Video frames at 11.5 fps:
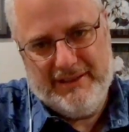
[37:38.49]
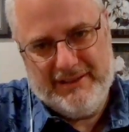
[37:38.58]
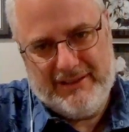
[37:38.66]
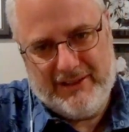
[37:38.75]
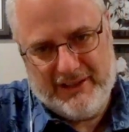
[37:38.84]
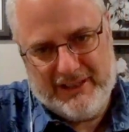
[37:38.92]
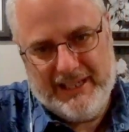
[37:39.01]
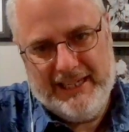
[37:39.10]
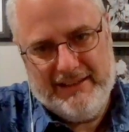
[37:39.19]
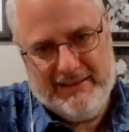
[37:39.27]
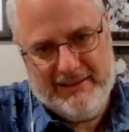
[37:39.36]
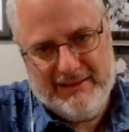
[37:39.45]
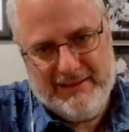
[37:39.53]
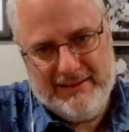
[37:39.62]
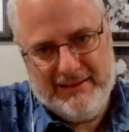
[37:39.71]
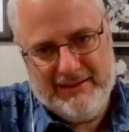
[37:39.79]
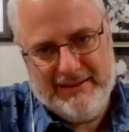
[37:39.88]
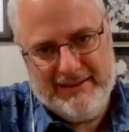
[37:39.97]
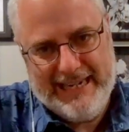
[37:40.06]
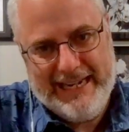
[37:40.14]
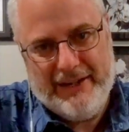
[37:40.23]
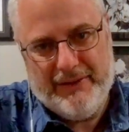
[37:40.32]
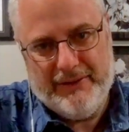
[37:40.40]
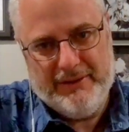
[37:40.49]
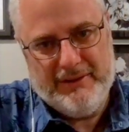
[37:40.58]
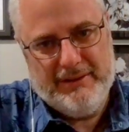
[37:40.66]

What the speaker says: Clark Kent, down,